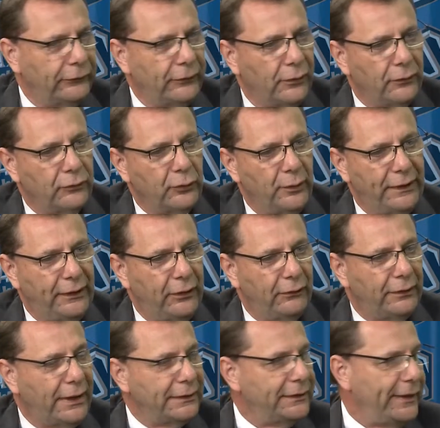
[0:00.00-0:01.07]
So Gwinnett
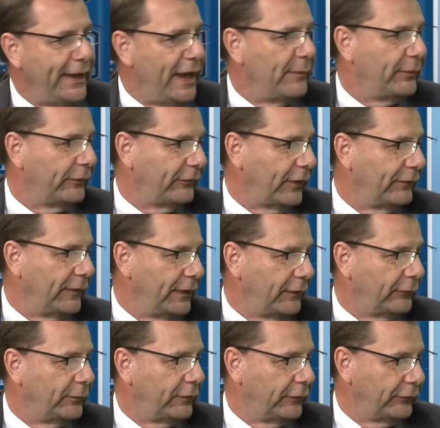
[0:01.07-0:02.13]
Online Campus, I think,
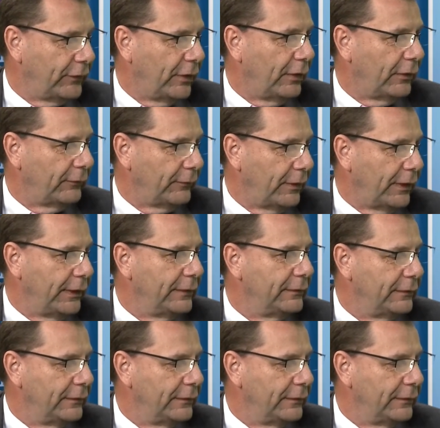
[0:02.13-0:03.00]
is what it's called, right?